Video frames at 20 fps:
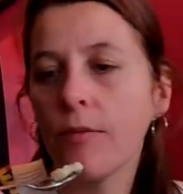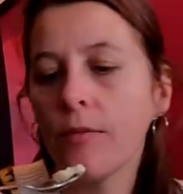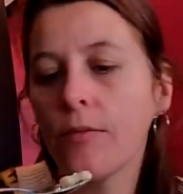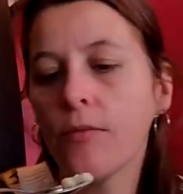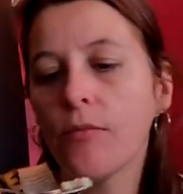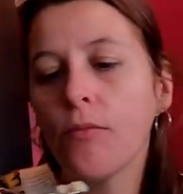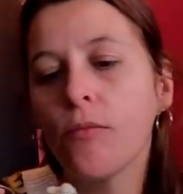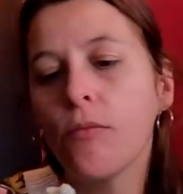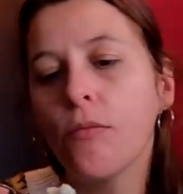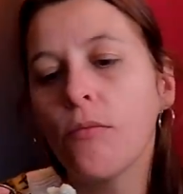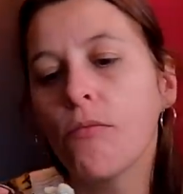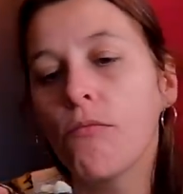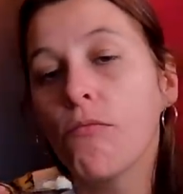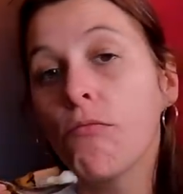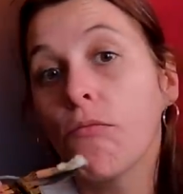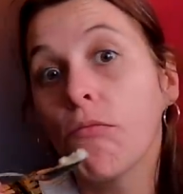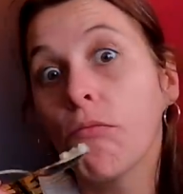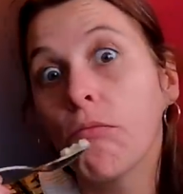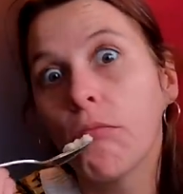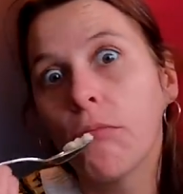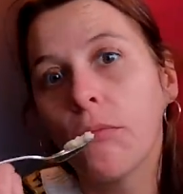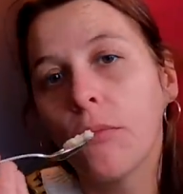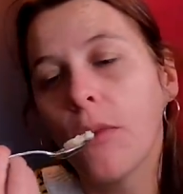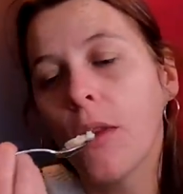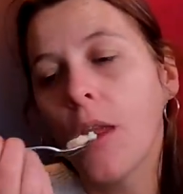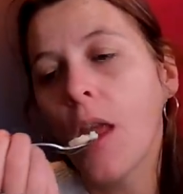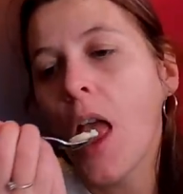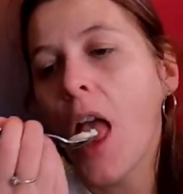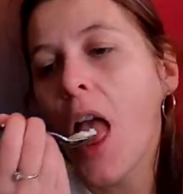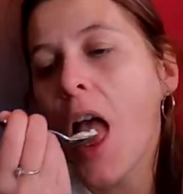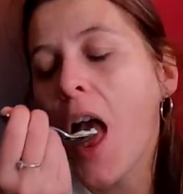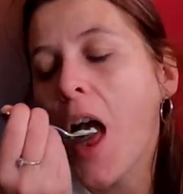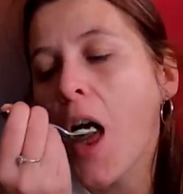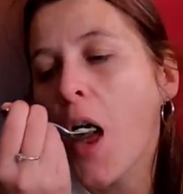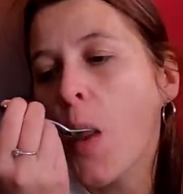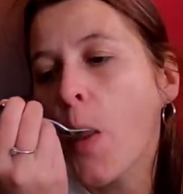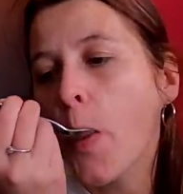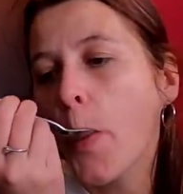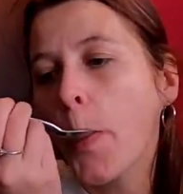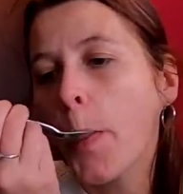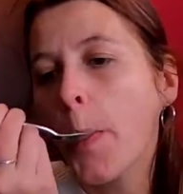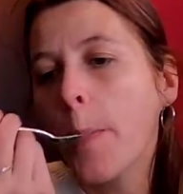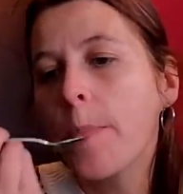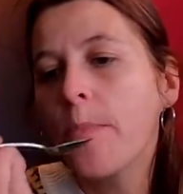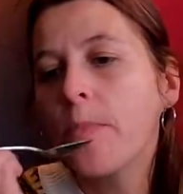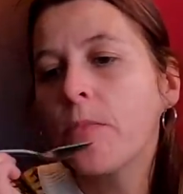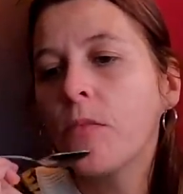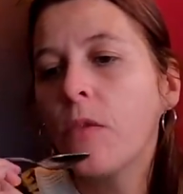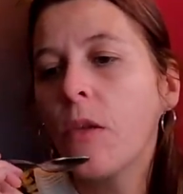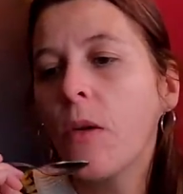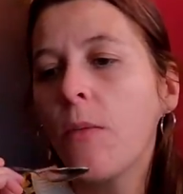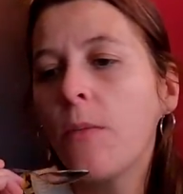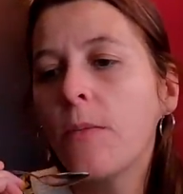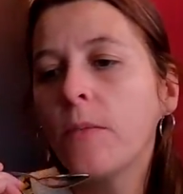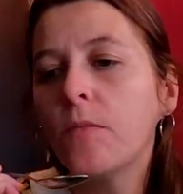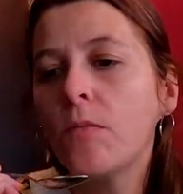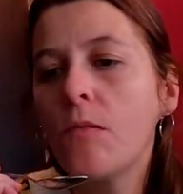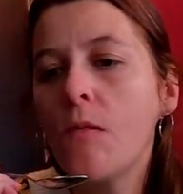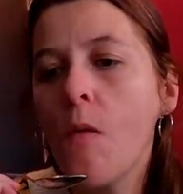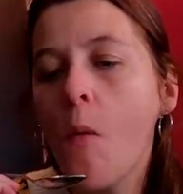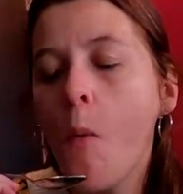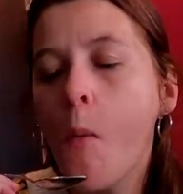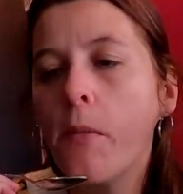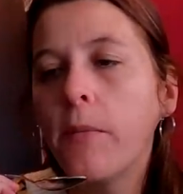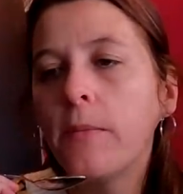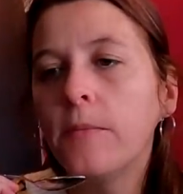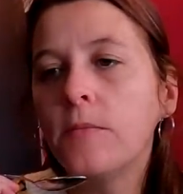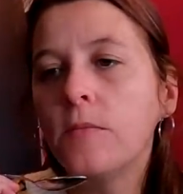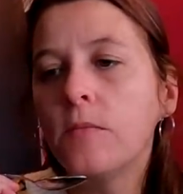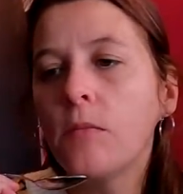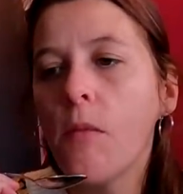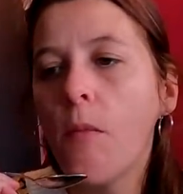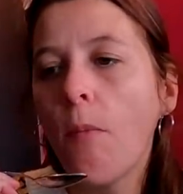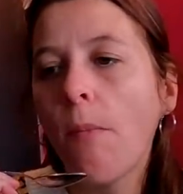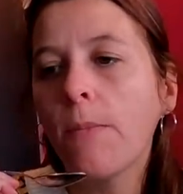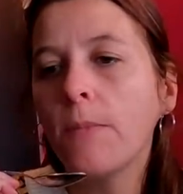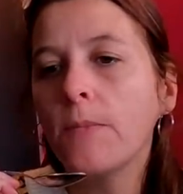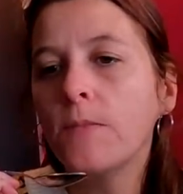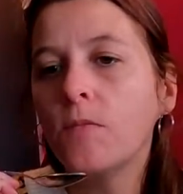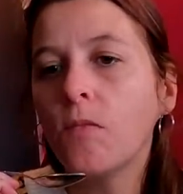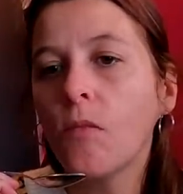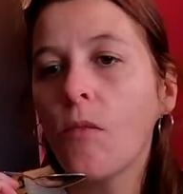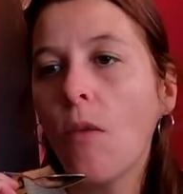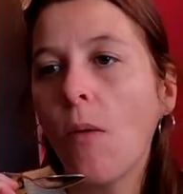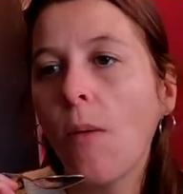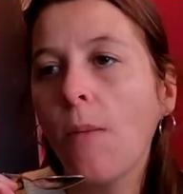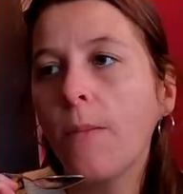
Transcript: (silent)